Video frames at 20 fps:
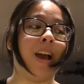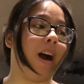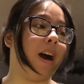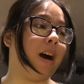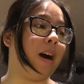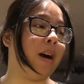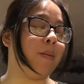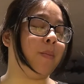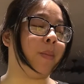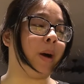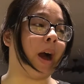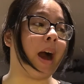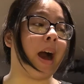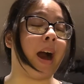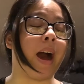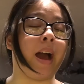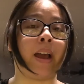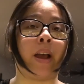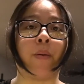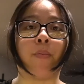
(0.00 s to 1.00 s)
Um,
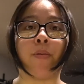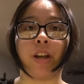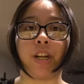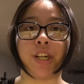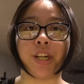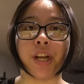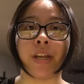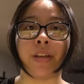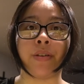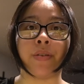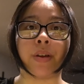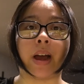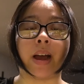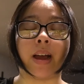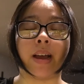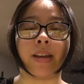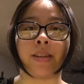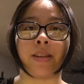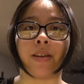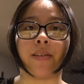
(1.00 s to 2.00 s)
I appreciate you
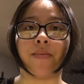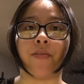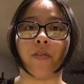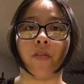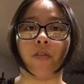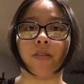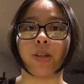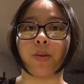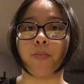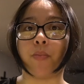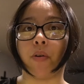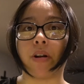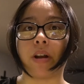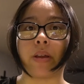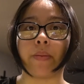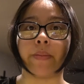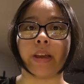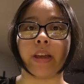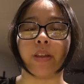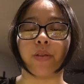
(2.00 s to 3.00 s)
guys for
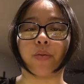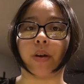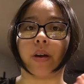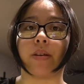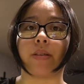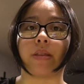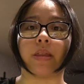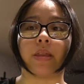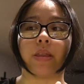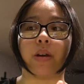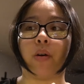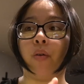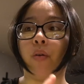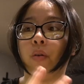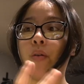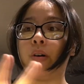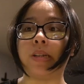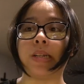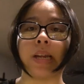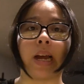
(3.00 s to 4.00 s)
supporting me throughout the
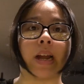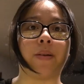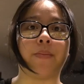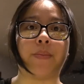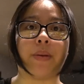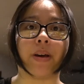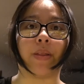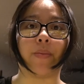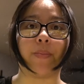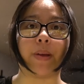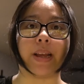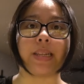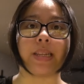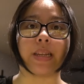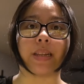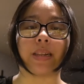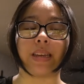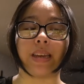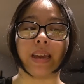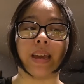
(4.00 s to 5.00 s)
whole entire month,
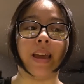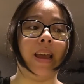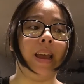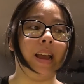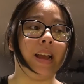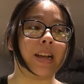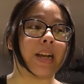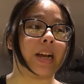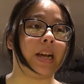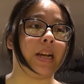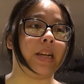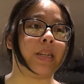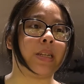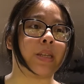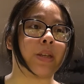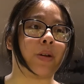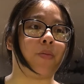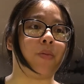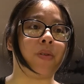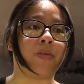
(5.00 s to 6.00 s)
basically, because
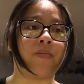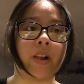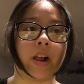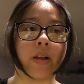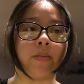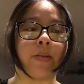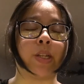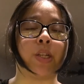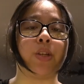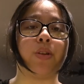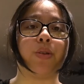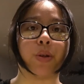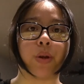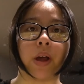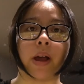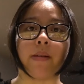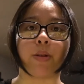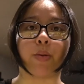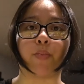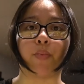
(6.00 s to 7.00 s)
with Vlogmas, you do
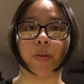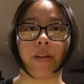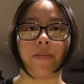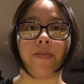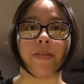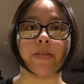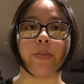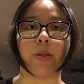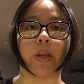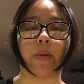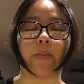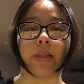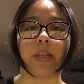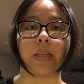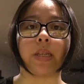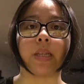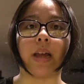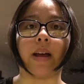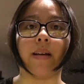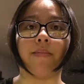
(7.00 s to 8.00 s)
have to pre-film some of the
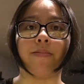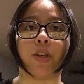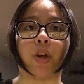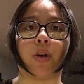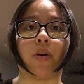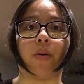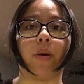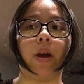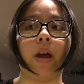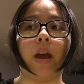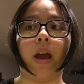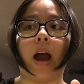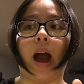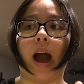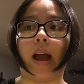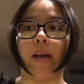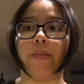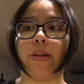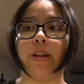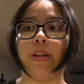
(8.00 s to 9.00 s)
stuff, so
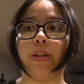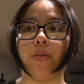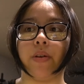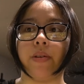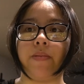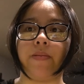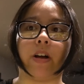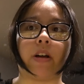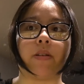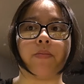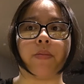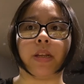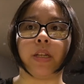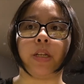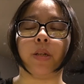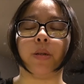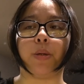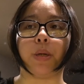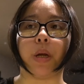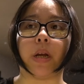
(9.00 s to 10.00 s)
I've been doing
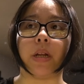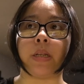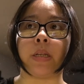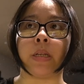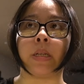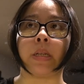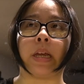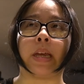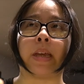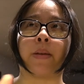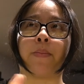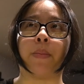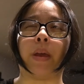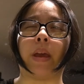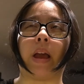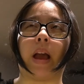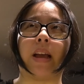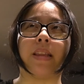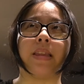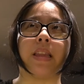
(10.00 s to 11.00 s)
Vlogmas just, like,
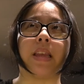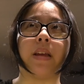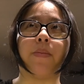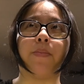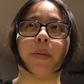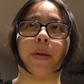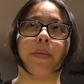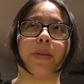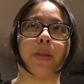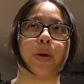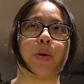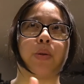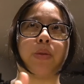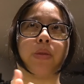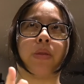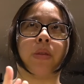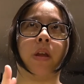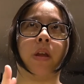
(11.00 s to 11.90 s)
I think maybe the